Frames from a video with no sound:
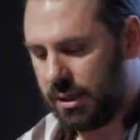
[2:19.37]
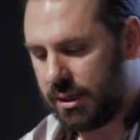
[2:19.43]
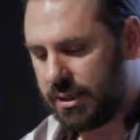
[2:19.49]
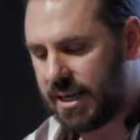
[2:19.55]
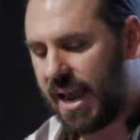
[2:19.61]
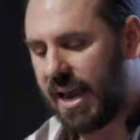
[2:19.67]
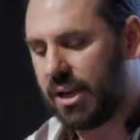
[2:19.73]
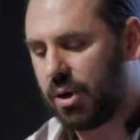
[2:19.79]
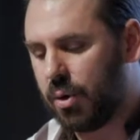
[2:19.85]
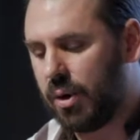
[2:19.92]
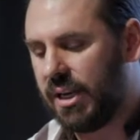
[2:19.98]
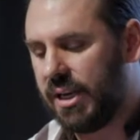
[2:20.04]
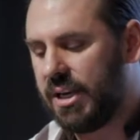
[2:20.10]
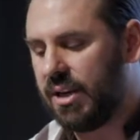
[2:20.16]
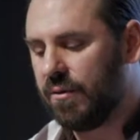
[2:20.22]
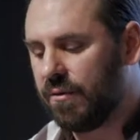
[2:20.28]
to
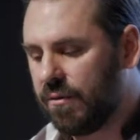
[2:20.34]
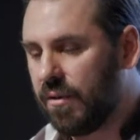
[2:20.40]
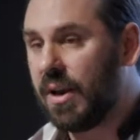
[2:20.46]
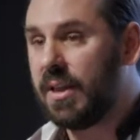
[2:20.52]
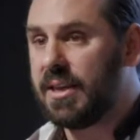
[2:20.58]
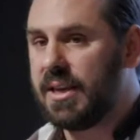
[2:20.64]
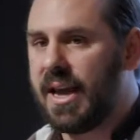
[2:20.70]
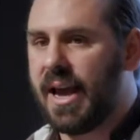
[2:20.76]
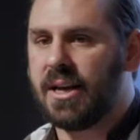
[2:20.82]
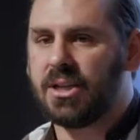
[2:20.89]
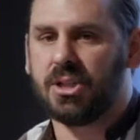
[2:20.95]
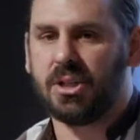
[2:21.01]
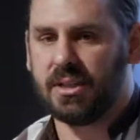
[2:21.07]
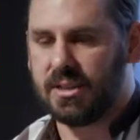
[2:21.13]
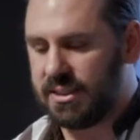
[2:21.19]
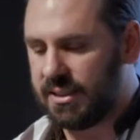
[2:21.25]
adequately confront the
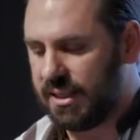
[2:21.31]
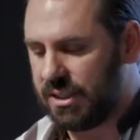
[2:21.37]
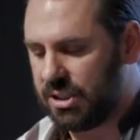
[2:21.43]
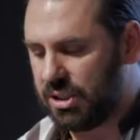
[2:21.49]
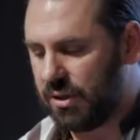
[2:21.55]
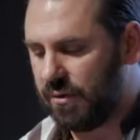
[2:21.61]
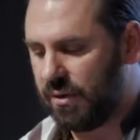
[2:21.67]
actual extinction